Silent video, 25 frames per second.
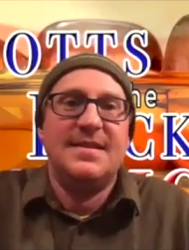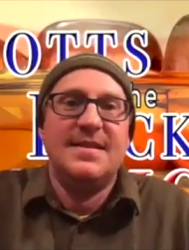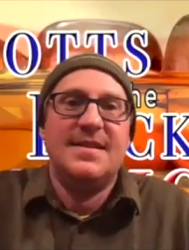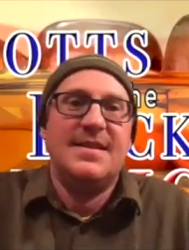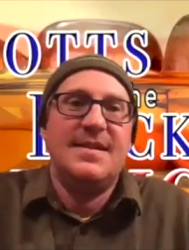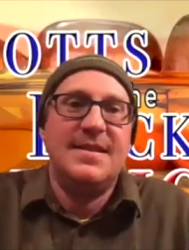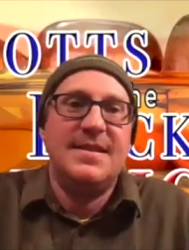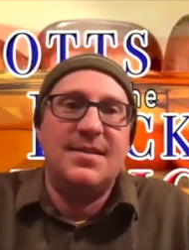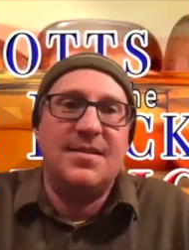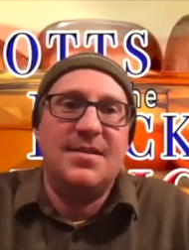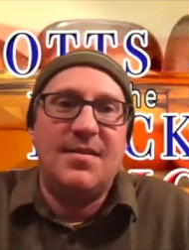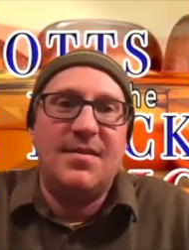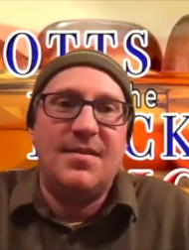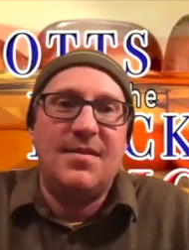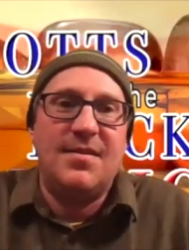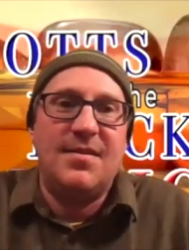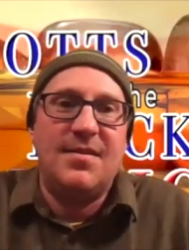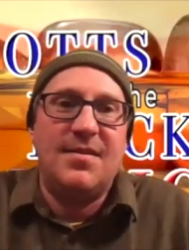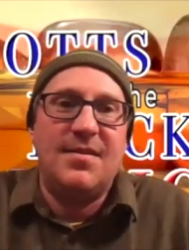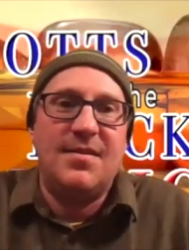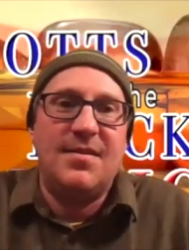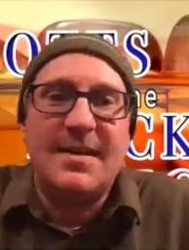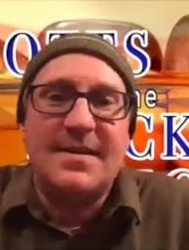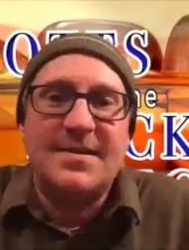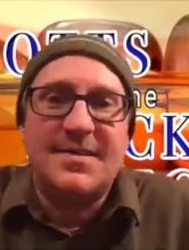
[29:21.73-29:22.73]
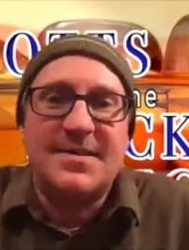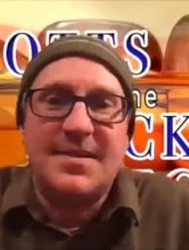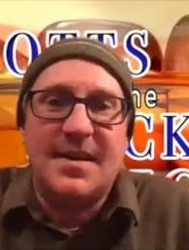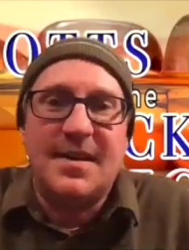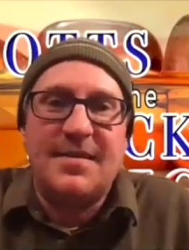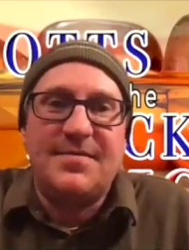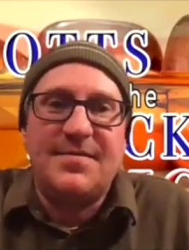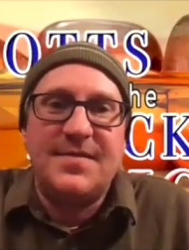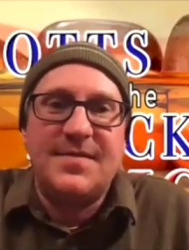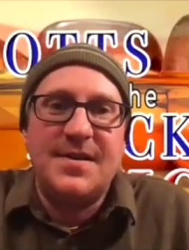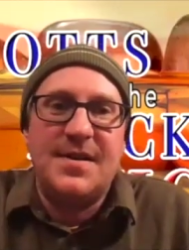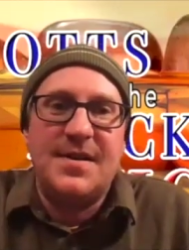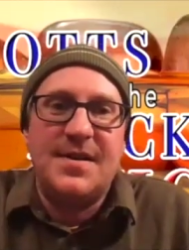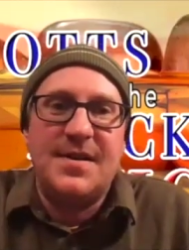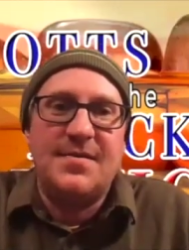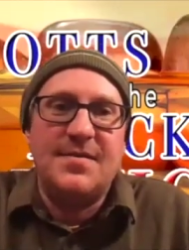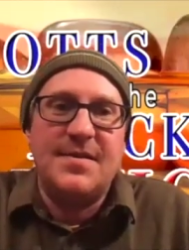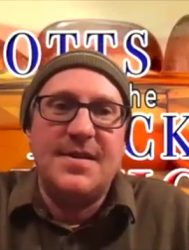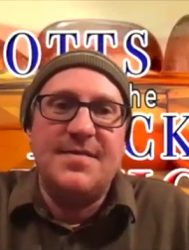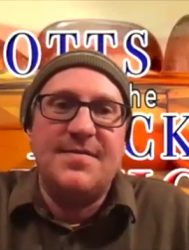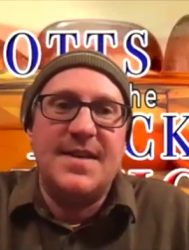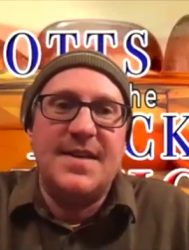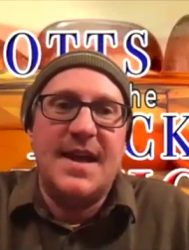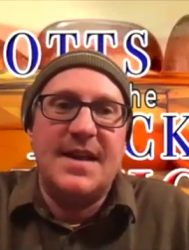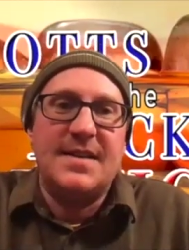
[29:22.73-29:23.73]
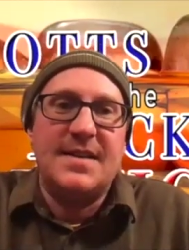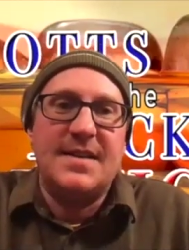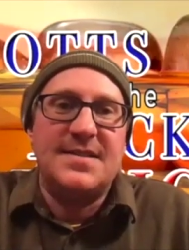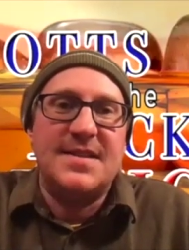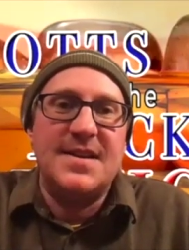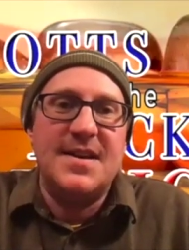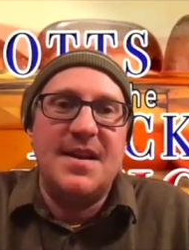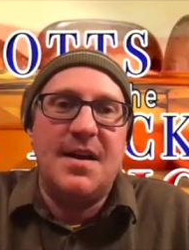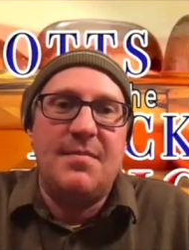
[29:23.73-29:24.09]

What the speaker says: all that kind of stuff. Even as numbers.